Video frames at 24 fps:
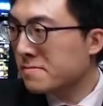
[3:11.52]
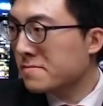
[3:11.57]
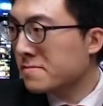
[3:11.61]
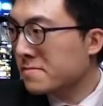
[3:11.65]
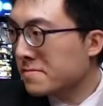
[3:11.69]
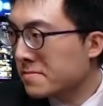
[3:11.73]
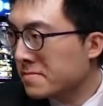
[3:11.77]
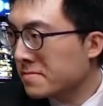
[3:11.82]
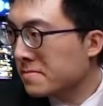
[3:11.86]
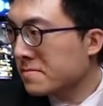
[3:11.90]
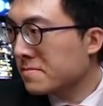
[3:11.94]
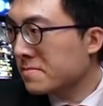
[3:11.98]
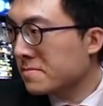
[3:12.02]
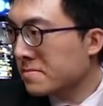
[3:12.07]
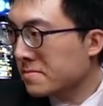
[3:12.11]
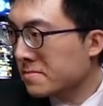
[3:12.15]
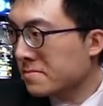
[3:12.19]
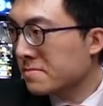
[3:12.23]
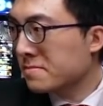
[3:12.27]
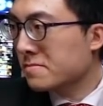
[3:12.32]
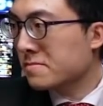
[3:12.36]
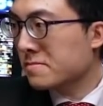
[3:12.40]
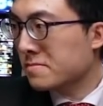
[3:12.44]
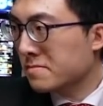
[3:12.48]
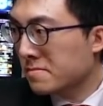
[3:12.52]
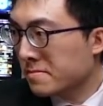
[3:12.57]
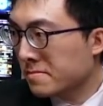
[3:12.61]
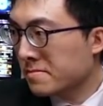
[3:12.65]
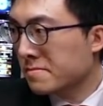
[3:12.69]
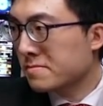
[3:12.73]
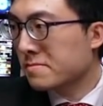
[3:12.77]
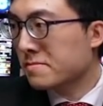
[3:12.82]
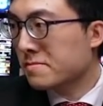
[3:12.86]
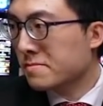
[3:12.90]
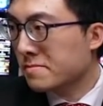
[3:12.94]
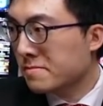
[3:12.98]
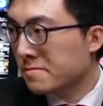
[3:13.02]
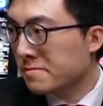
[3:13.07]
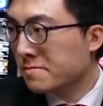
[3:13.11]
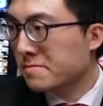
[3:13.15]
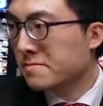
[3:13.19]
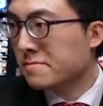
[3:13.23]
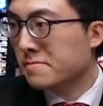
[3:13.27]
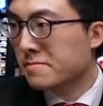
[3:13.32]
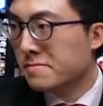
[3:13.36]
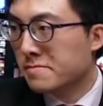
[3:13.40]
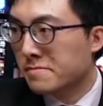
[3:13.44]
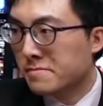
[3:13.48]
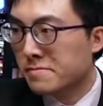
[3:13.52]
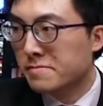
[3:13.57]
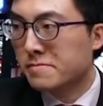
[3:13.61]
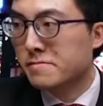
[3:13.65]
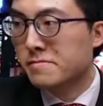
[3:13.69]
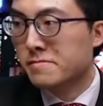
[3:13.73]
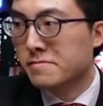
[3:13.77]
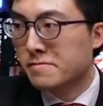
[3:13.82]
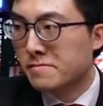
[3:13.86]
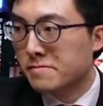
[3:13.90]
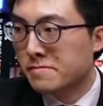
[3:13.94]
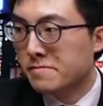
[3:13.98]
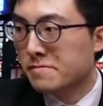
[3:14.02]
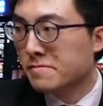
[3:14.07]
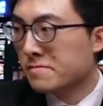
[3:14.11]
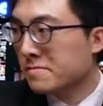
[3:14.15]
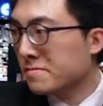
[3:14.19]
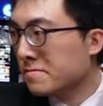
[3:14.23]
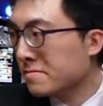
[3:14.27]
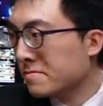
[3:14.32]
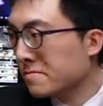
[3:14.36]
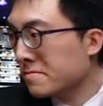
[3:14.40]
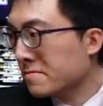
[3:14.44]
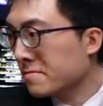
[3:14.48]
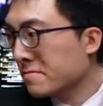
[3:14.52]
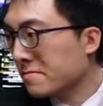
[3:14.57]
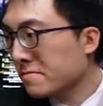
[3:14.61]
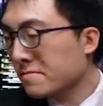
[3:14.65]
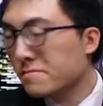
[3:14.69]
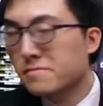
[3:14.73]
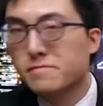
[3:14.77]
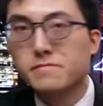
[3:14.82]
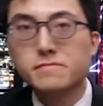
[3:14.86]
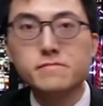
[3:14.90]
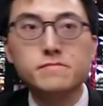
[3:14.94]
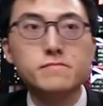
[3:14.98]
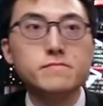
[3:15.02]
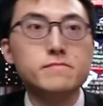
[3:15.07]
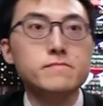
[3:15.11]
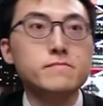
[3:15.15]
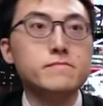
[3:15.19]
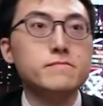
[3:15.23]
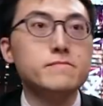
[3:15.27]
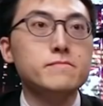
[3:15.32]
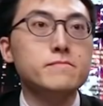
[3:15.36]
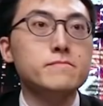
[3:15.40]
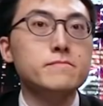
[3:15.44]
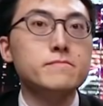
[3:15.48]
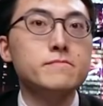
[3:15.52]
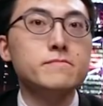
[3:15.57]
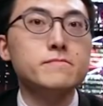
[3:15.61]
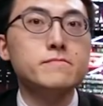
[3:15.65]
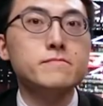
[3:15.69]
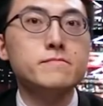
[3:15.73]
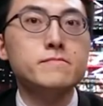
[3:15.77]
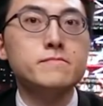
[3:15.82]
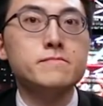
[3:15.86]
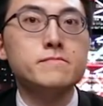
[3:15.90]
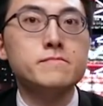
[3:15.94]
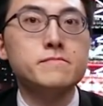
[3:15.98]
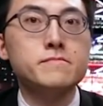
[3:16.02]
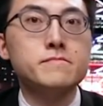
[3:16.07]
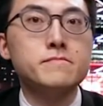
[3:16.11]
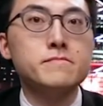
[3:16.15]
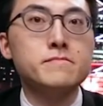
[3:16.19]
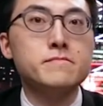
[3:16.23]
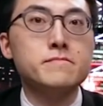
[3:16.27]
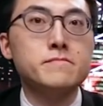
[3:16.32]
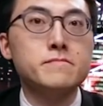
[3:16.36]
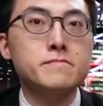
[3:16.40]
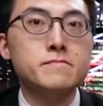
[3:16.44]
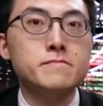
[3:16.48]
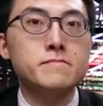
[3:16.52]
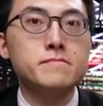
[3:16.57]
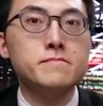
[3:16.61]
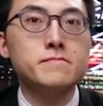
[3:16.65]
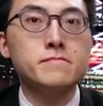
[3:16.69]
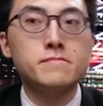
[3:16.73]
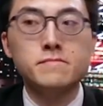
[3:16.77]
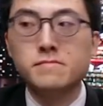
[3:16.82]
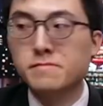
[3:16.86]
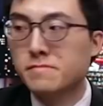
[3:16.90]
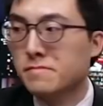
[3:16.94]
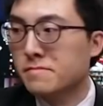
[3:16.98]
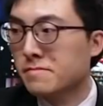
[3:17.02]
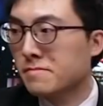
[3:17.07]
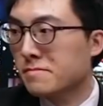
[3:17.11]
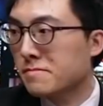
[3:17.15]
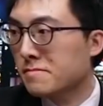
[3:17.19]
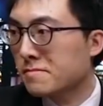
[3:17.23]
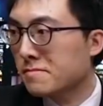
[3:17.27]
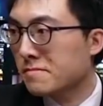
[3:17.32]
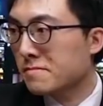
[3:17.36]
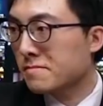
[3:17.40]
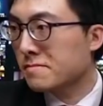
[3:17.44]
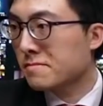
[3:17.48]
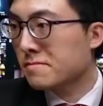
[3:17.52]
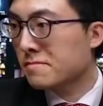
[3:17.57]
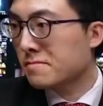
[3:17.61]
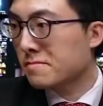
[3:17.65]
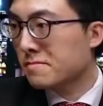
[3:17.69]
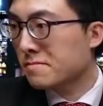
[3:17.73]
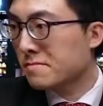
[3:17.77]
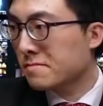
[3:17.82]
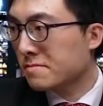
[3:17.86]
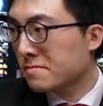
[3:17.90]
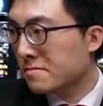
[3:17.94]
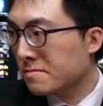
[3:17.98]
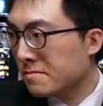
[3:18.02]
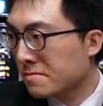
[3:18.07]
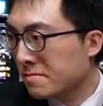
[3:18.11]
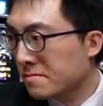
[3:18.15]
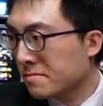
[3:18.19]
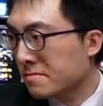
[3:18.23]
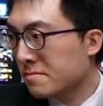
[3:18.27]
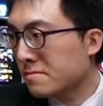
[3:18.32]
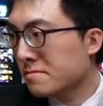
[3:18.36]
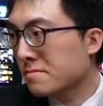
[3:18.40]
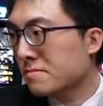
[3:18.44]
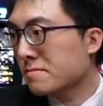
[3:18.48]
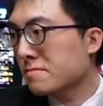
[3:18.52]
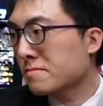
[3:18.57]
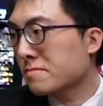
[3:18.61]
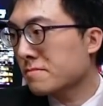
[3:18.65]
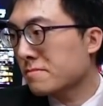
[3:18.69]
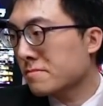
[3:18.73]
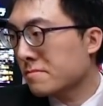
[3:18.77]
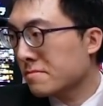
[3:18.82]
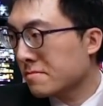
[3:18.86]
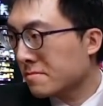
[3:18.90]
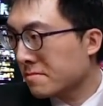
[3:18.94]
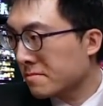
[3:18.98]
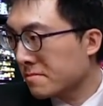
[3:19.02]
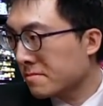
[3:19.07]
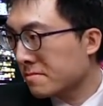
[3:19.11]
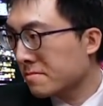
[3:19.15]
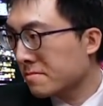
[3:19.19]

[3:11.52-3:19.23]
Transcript: This person isn't speaking.